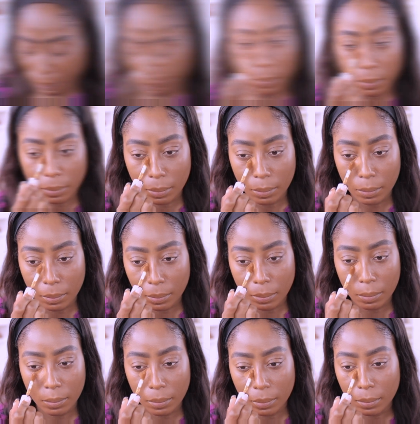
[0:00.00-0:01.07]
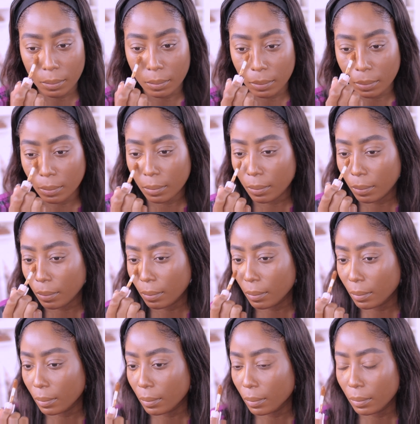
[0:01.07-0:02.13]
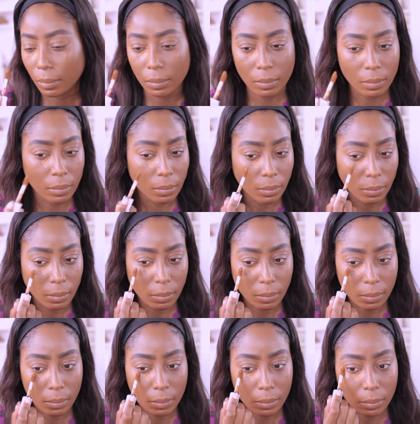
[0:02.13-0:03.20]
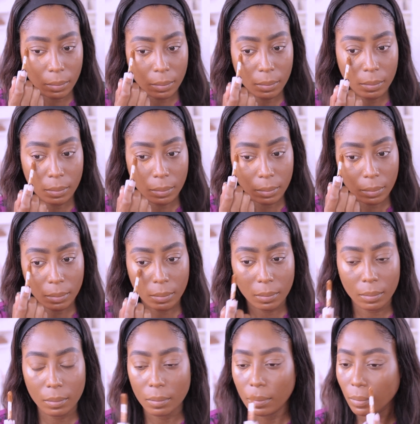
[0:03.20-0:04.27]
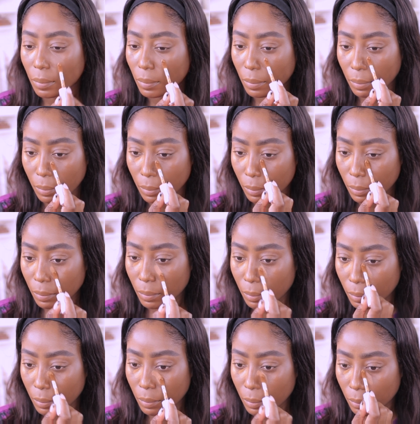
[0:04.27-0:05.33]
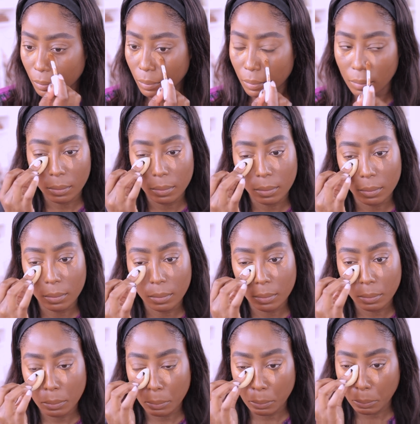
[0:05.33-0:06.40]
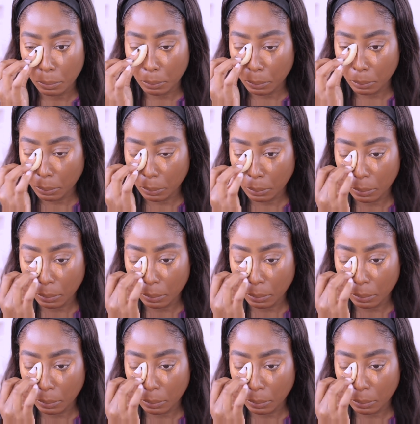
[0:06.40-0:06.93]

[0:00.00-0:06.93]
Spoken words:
No one is speaking in this clip.